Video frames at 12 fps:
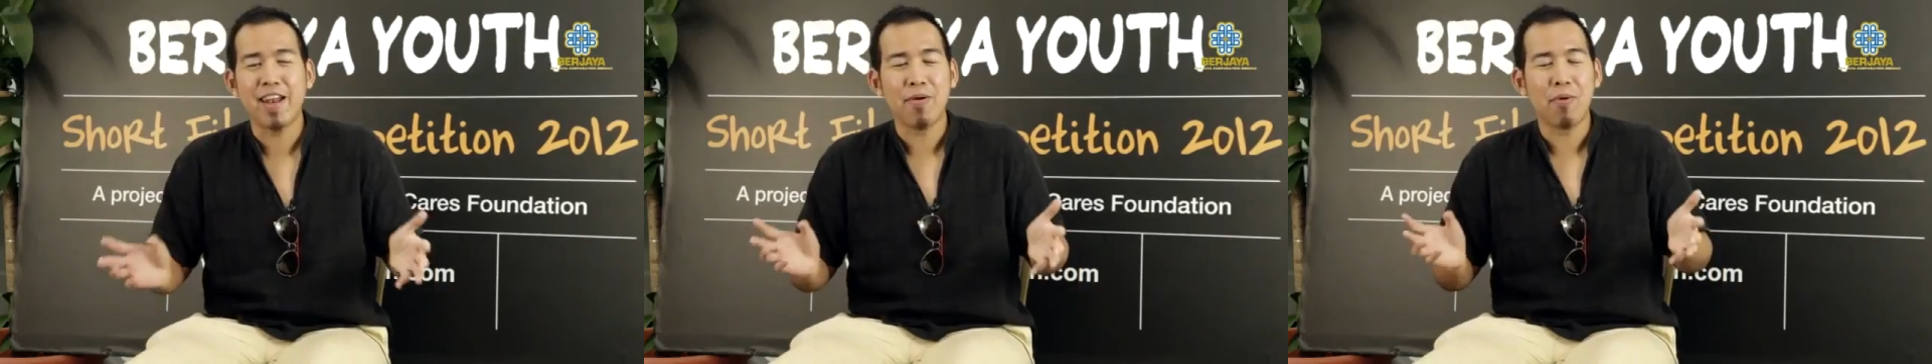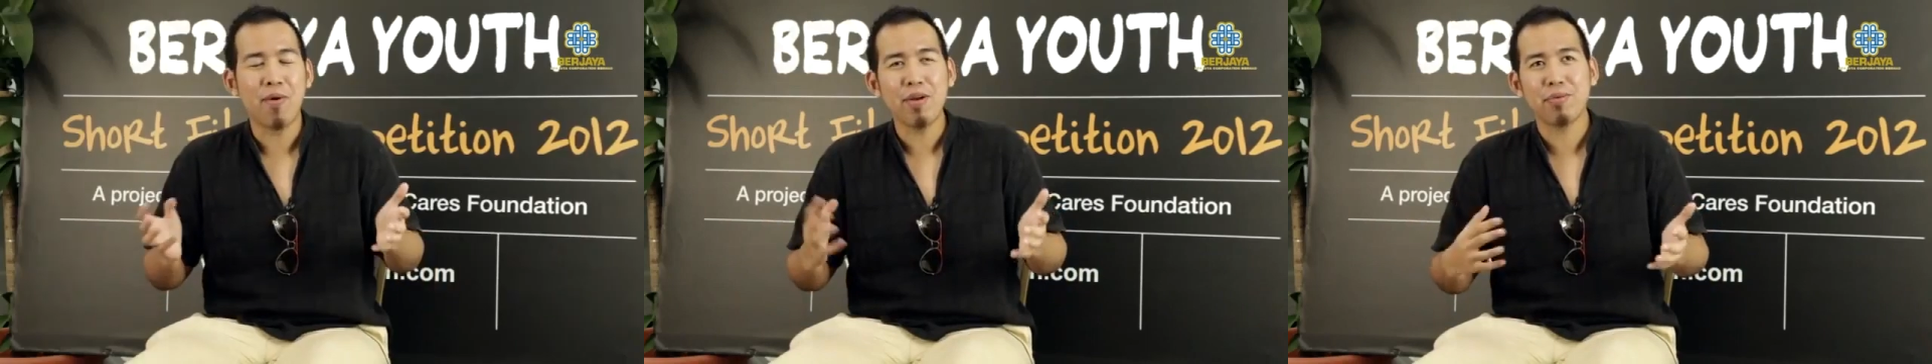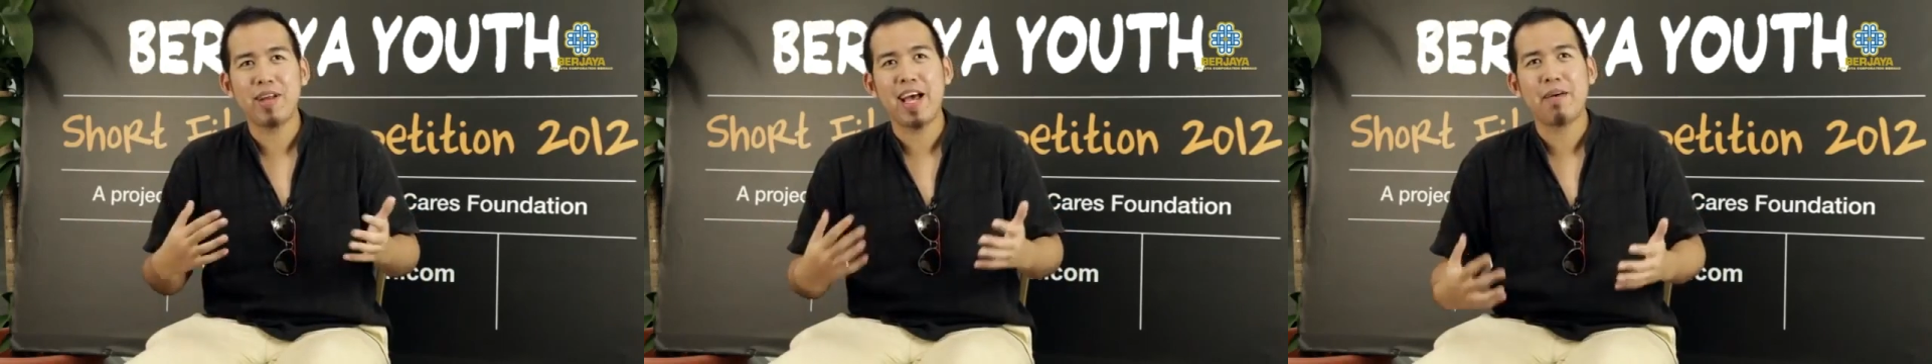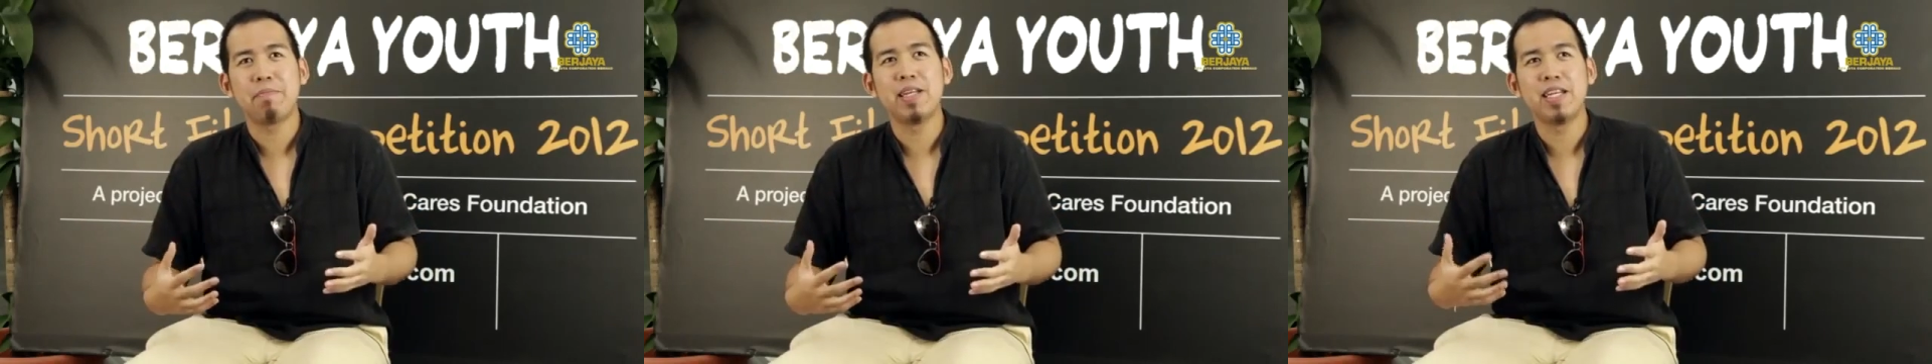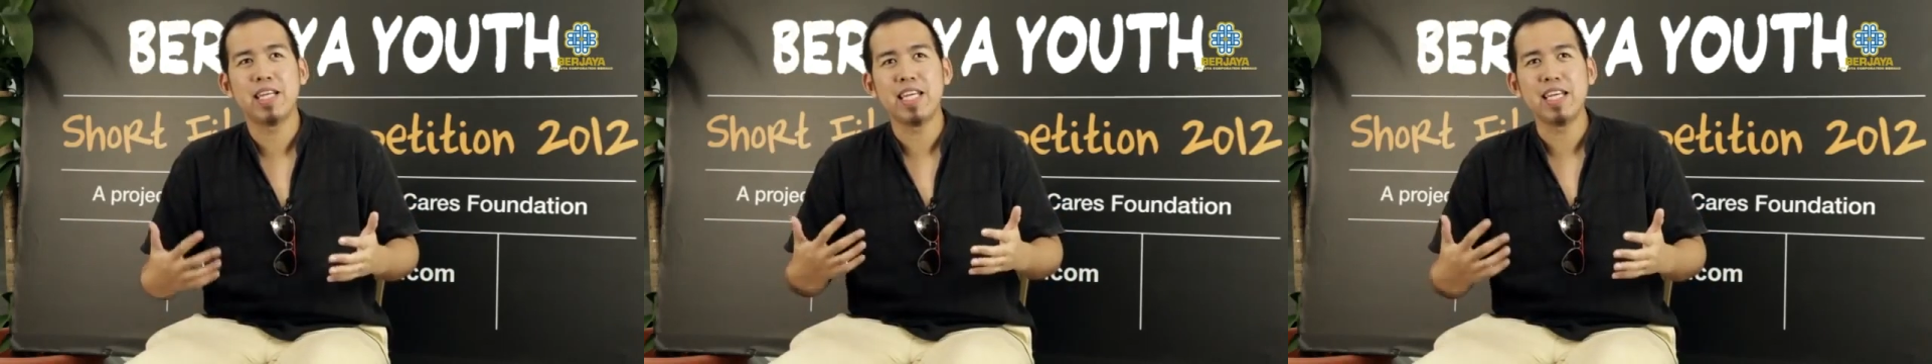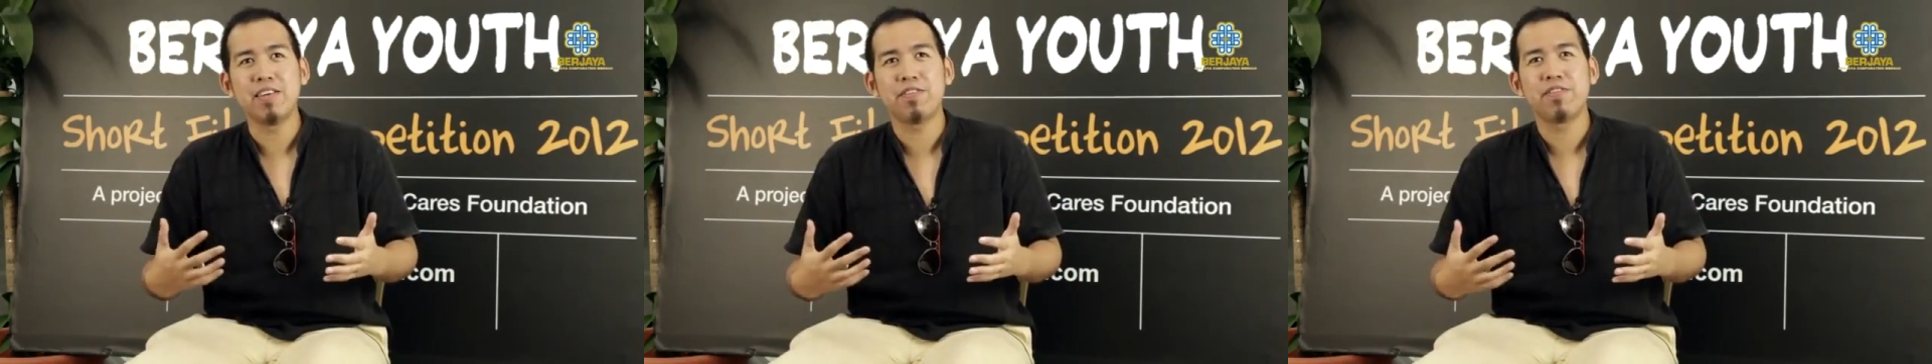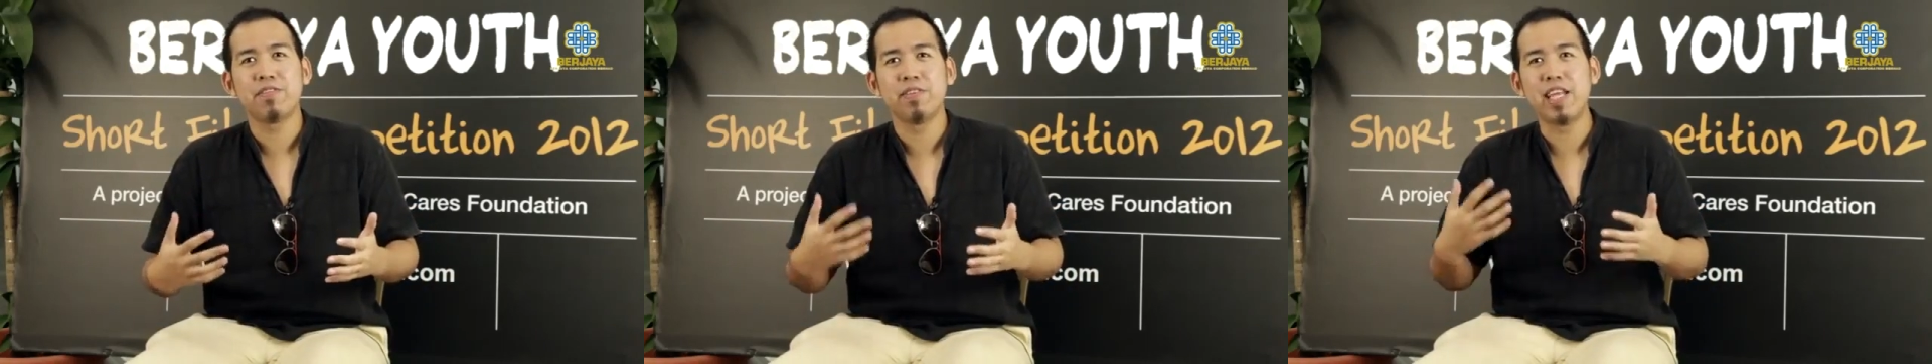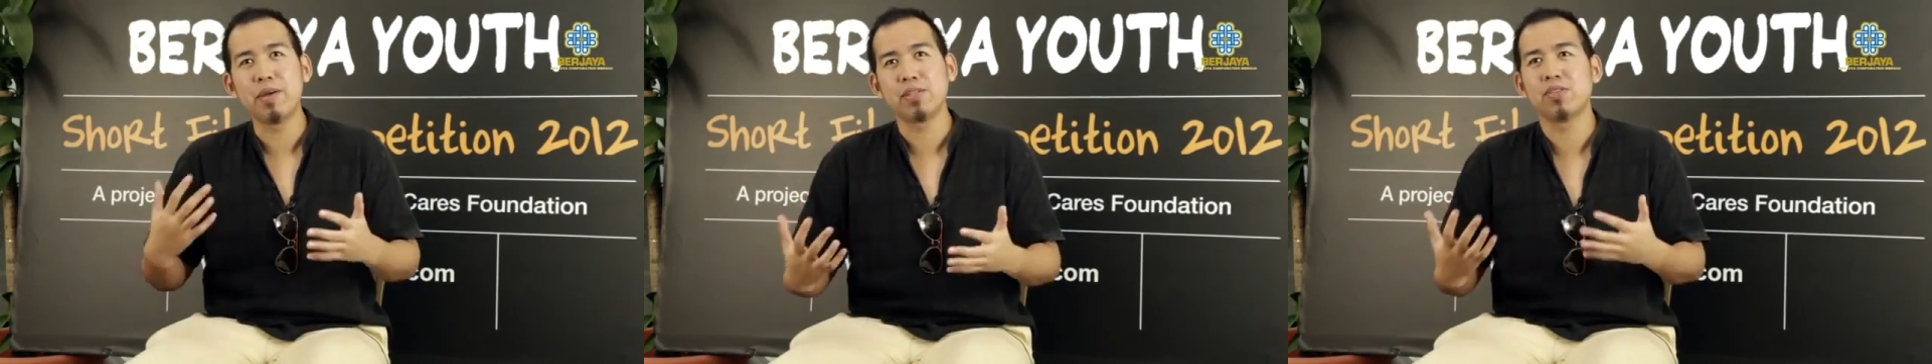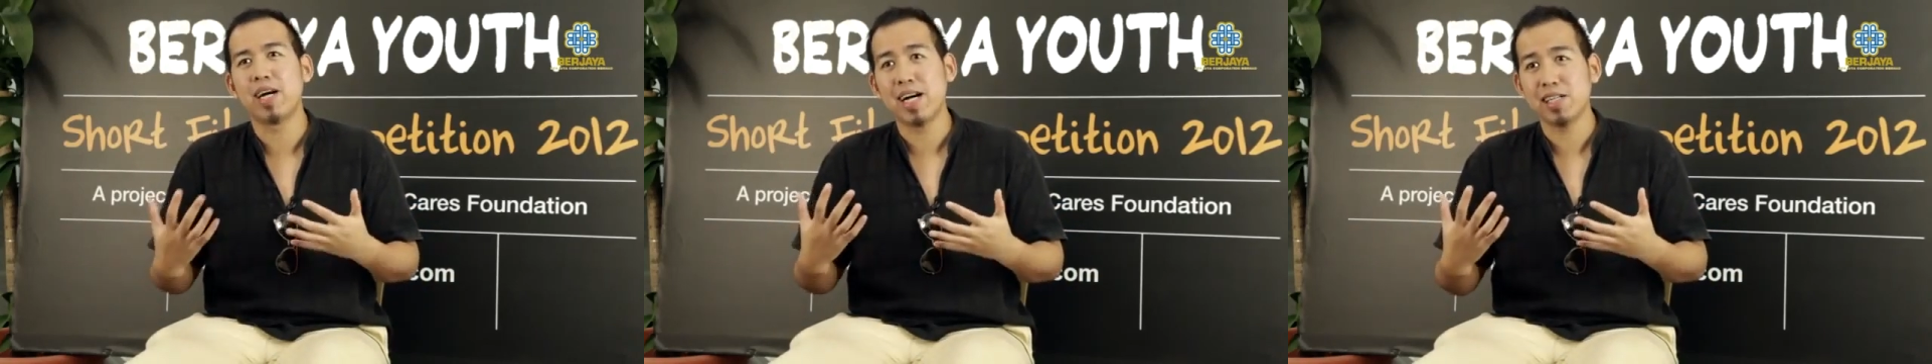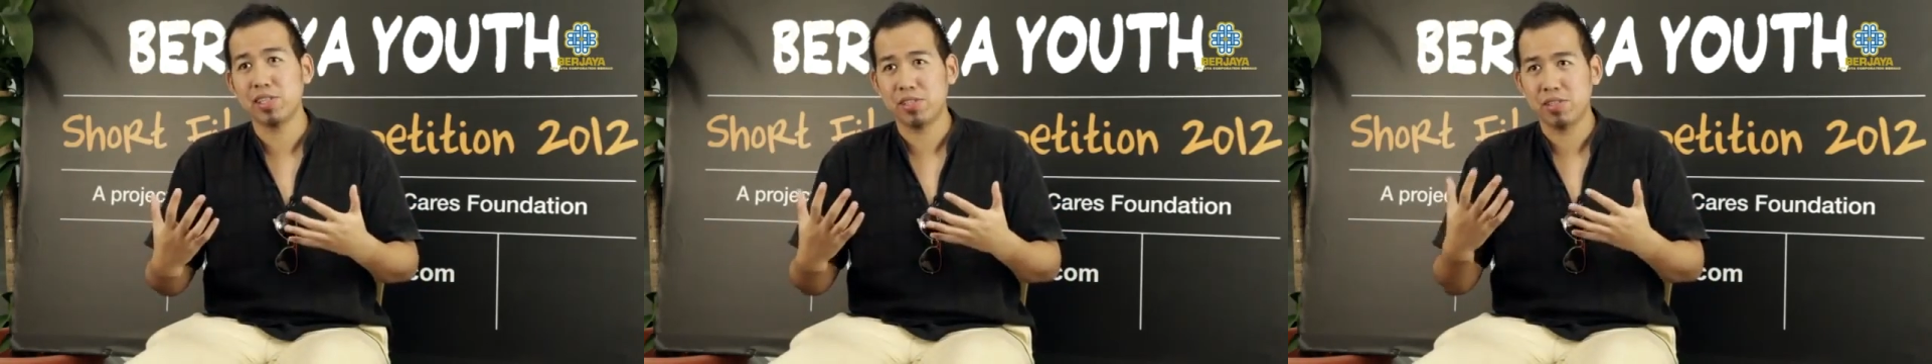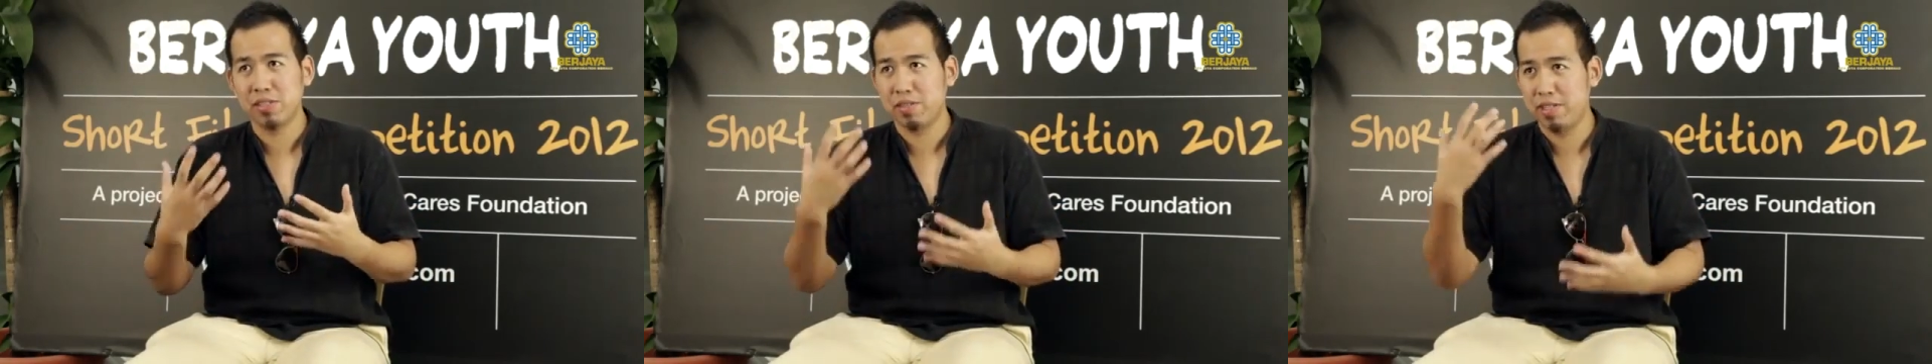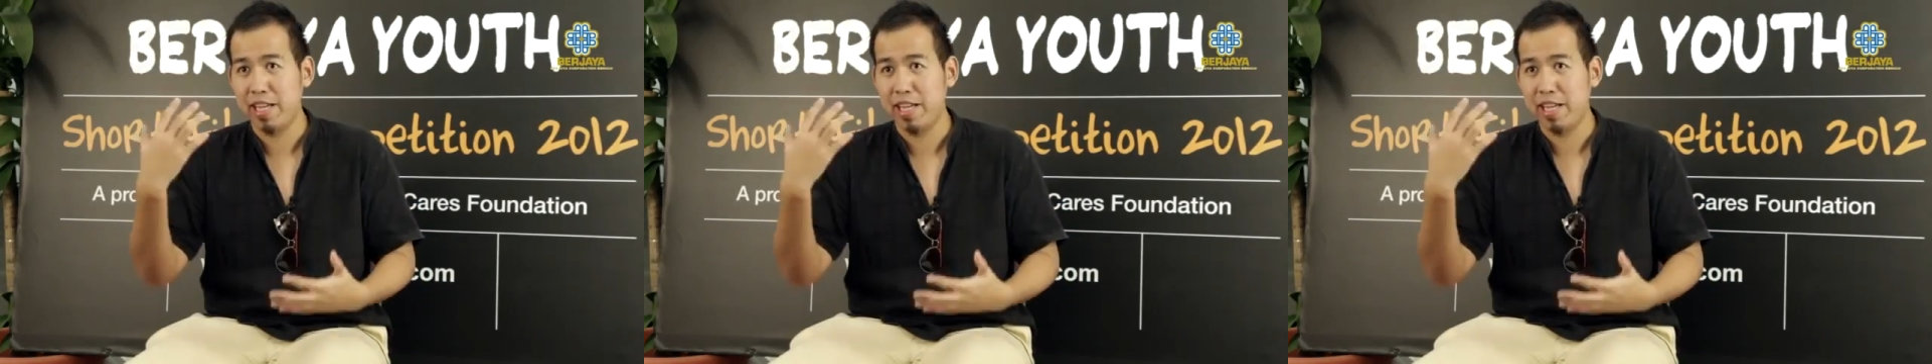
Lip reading: And what would happen if they were to ask